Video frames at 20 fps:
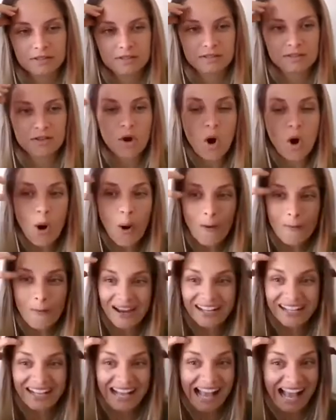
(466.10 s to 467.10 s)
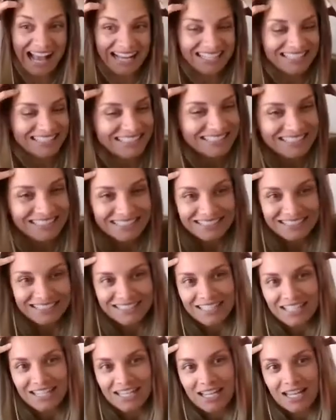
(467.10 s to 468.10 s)
They said they're like
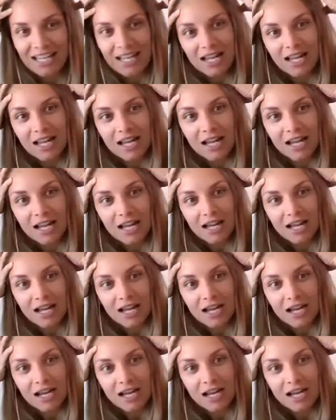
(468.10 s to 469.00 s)
a task force.